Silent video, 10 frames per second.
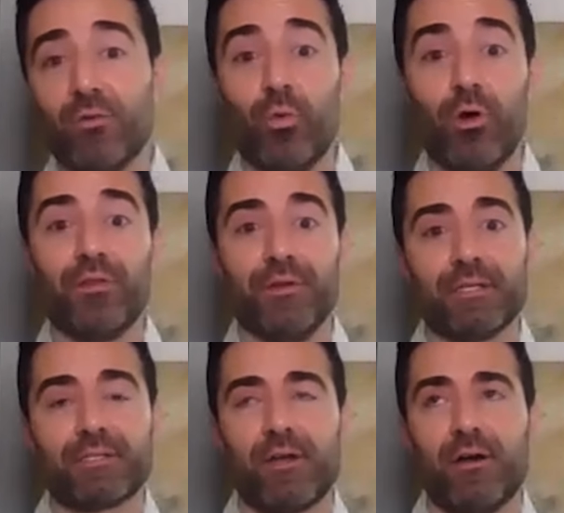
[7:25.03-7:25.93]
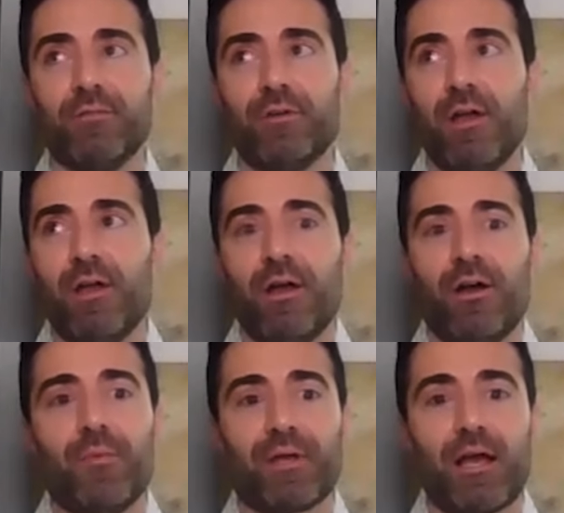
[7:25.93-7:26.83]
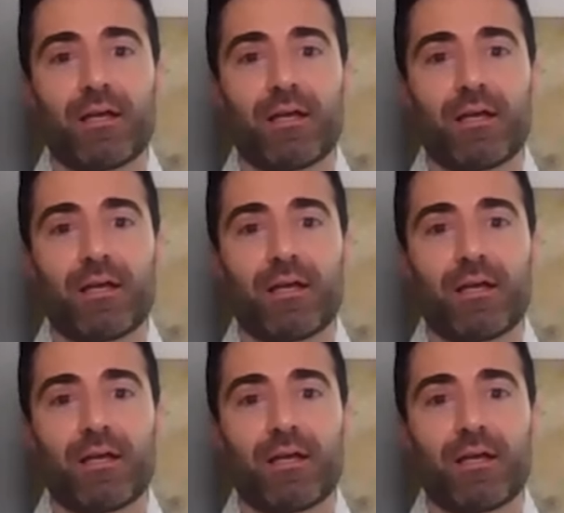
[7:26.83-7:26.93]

the wilderness of, oh my mm-hmm.